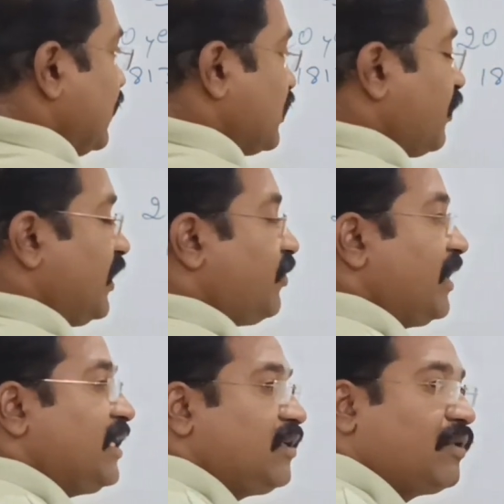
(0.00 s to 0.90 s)
this way
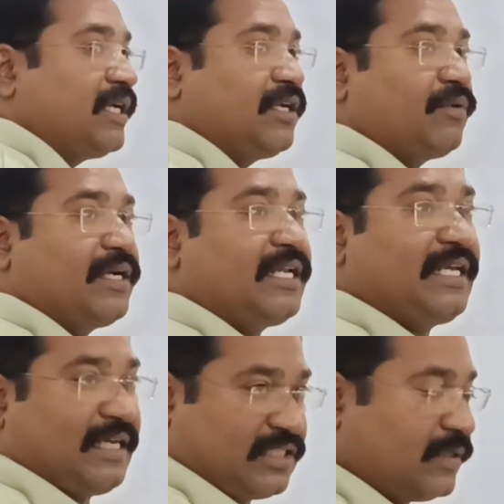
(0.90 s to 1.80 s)
20
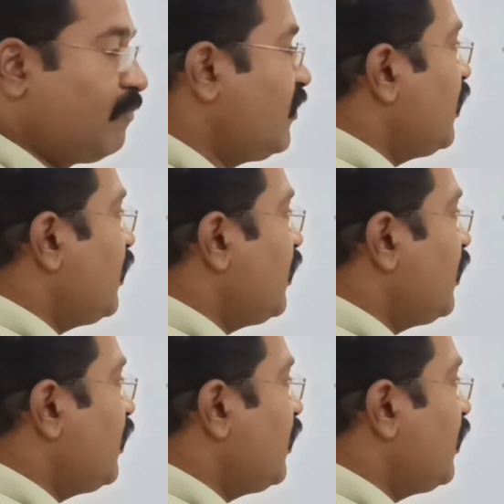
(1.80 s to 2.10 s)
years.